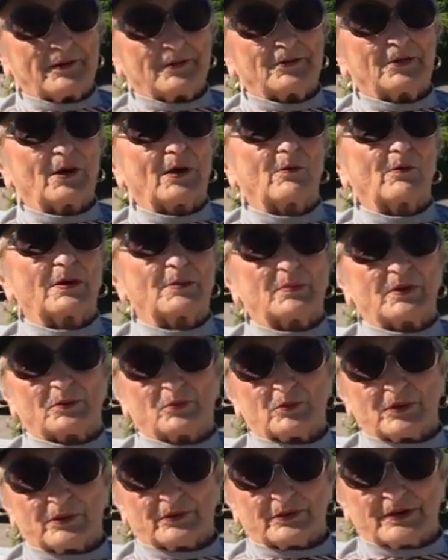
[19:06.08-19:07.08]
I don't know how I
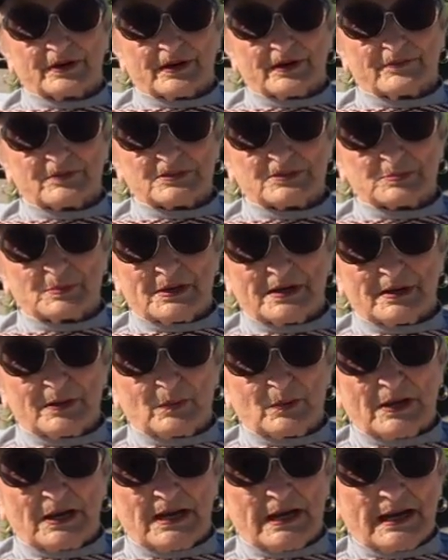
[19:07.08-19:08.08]
met Willard Davis, but
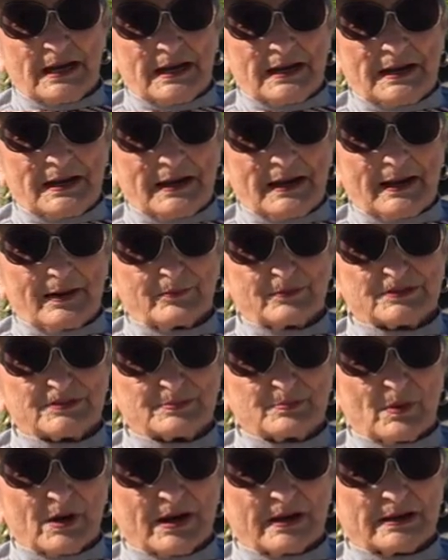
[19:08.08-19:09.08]
anyway, I
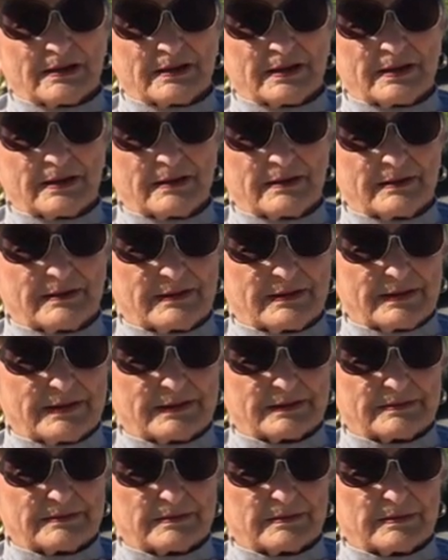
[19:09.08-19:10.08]
was modeling
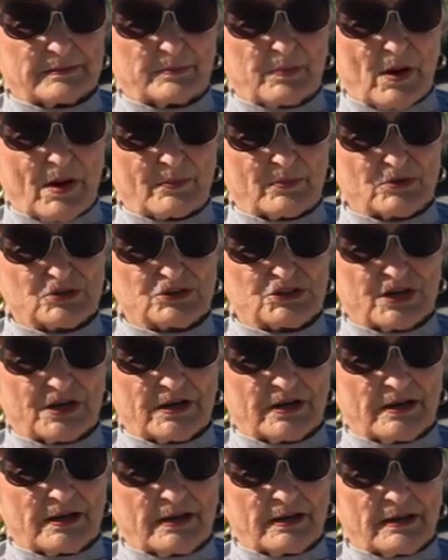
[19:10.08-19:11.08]
at the Bon
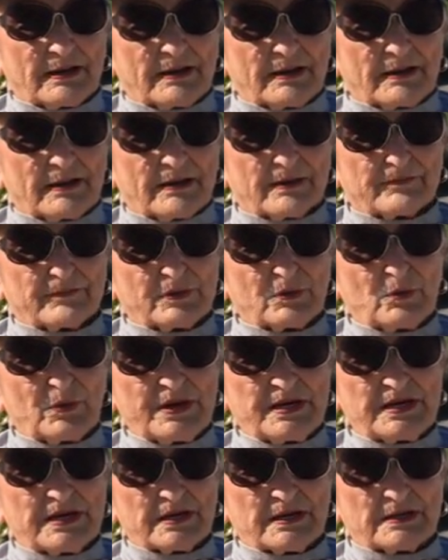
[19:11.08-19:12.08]
Marché every
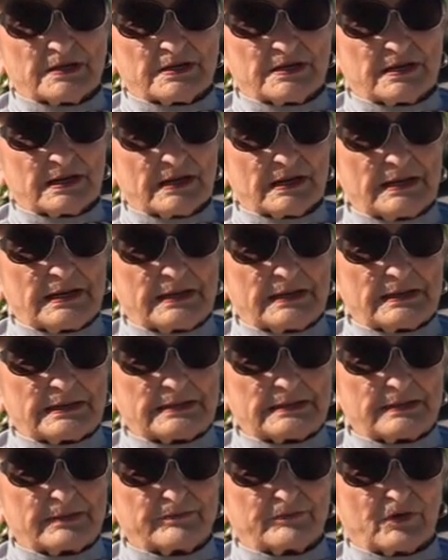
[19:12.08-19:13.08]
weekend
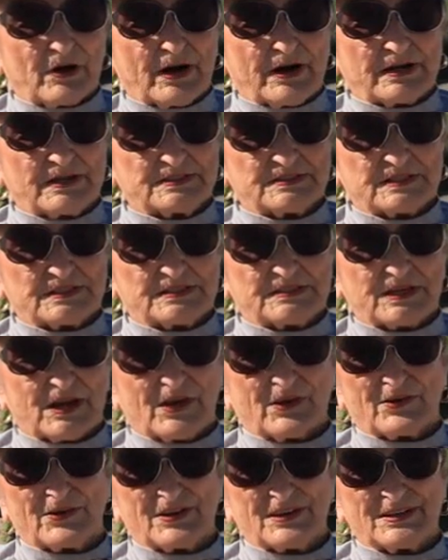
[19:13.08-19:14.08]
and Fridays and
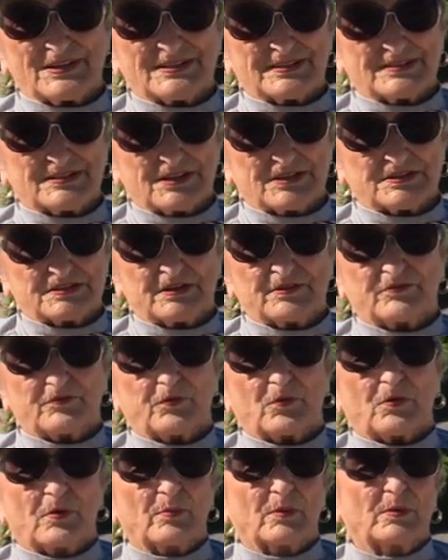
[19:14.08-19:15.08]
Saturdays, just
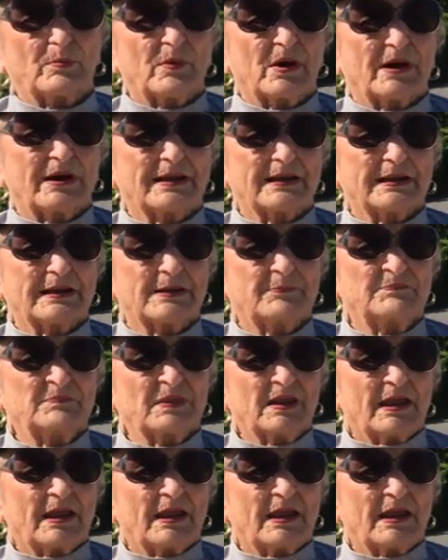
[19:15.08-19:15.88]
informal modeling.